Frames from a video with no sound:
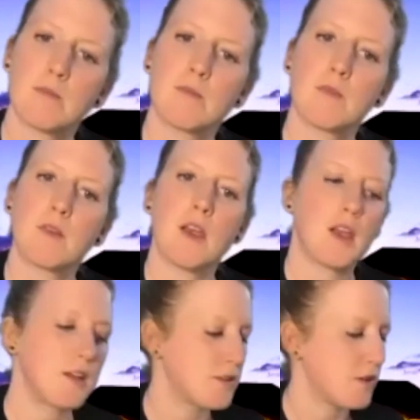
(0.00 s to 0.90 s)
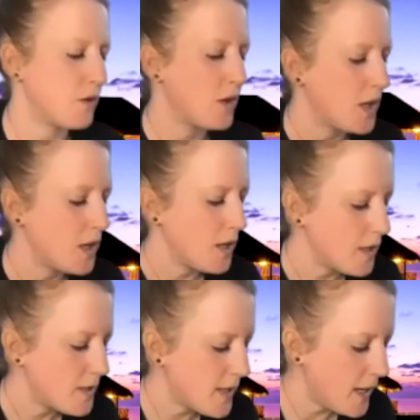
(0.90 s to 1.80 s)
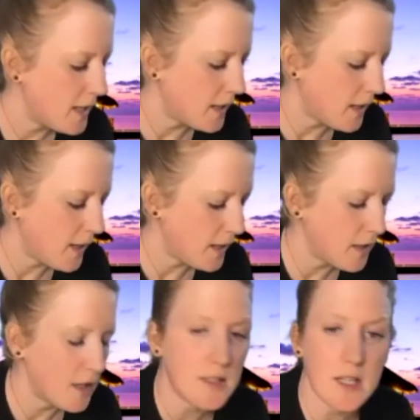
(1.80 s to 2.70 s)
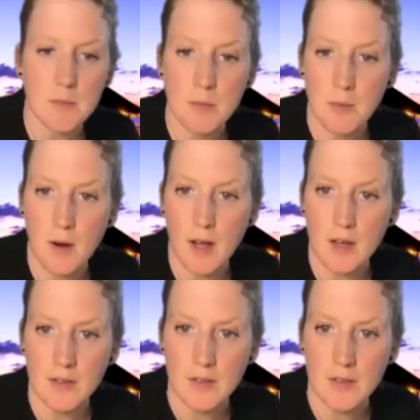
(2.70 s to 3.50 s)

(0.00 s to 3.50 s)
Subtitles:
Okay, so take in a deep breath.